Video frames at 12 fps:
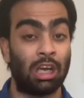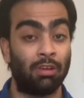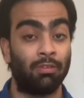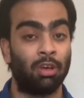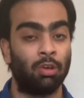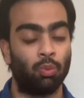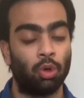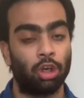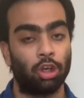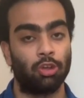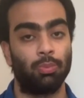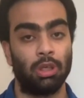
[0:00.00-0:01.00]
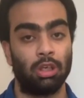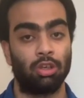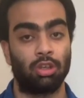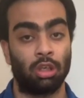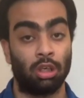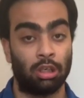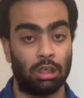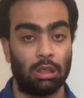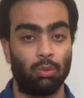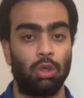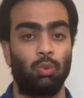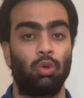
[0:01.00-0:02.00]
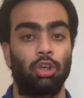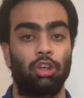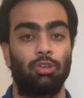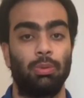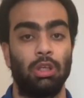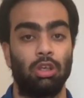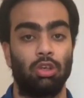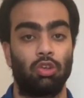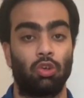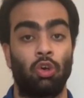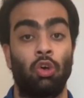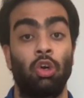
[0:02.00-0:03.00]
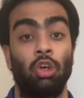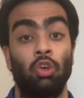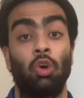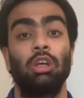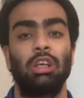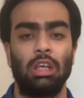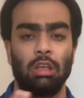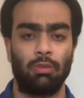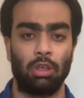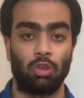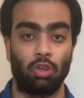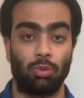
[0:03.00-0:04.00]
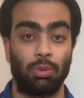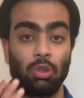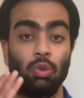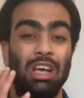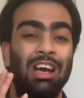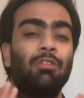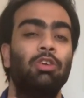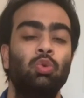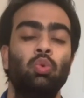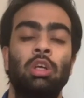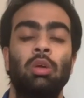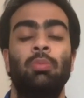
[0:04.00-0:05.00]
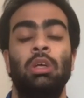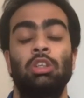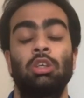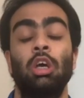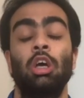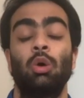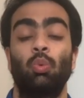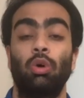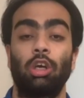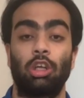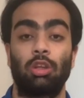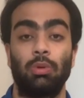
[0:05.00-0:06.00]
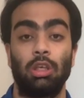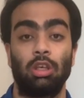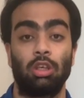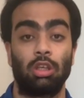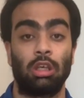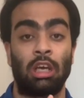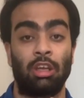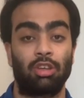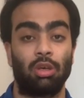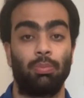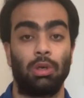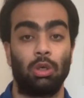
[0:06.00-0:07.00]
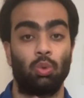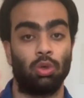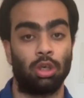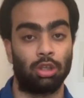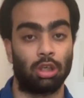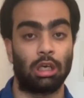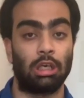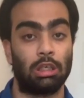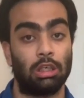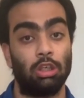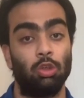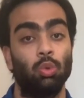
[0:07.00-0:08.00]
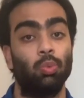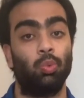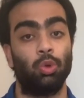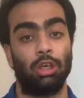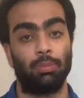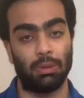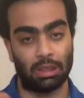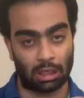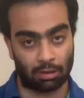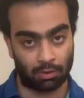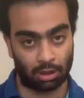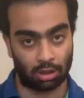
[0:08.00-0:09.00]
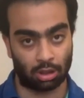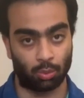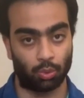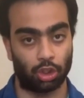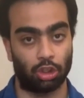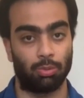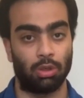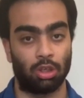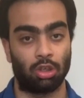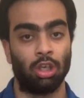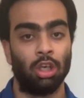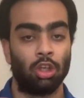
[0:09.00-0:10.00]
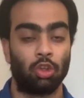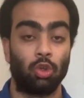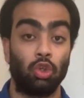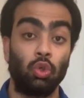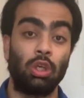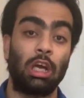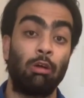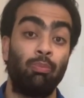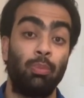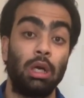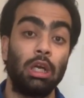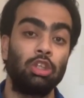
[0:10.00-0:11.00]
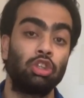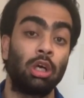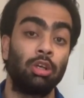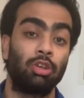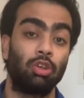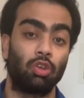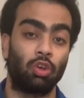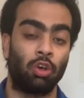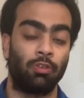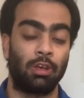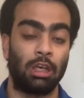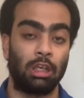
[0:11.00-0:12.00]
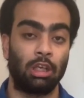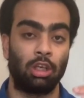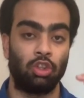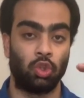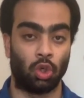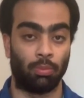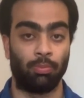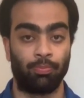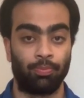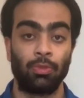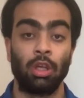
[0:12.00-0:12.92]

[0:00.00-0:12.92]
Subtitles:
have a work experience, a relevant work experience, or not relevant also, but you'll have a UK based work experience as compared to other candidates who wouldn't be having a work experience. So you'll have better chances of getting a job.